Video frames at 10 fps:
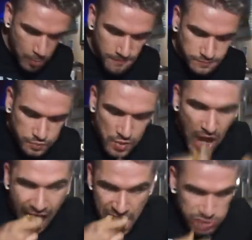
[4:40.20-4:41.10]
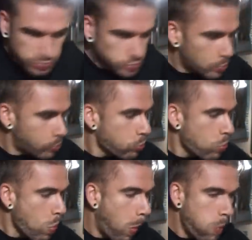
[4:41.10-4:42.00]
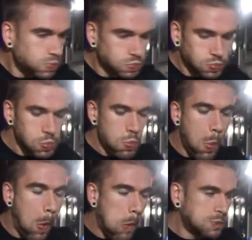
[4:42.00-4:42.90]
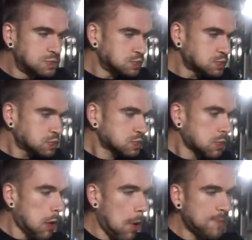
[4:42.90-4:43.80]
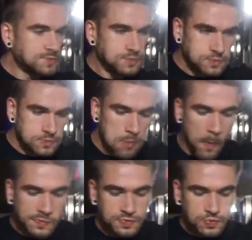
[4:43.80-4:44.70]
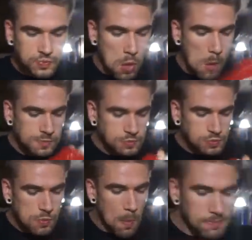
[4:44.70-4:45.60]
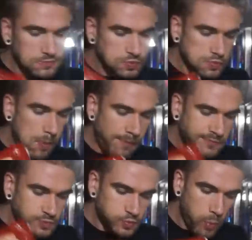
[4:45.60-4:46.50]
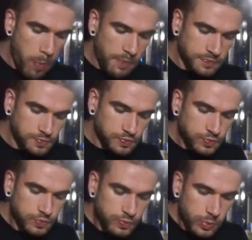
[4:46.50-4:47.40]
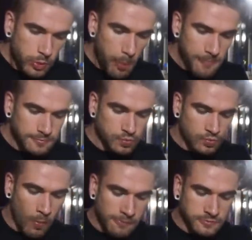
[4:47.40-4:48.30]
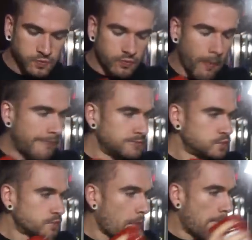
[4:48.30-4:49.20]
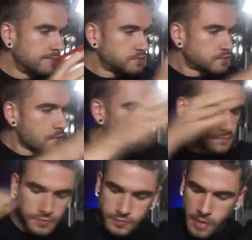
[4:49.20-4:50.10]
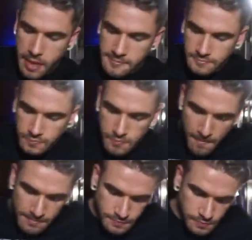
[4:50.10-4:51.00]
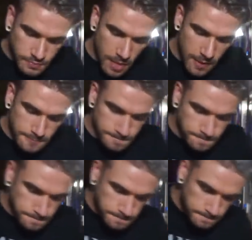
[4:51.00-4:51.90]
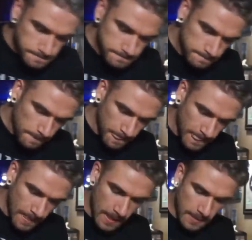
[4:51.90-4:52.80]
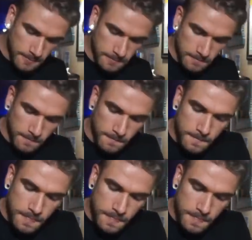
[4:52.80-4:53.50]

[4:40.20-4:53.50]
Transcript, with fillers: options. Um, there was uh, like maybe like two or three other options. One being a hot dog challenge, hillbilly hot dog challenge. I believe was on Man versus Food, but it was way out in the middle of nowhere. Um, then there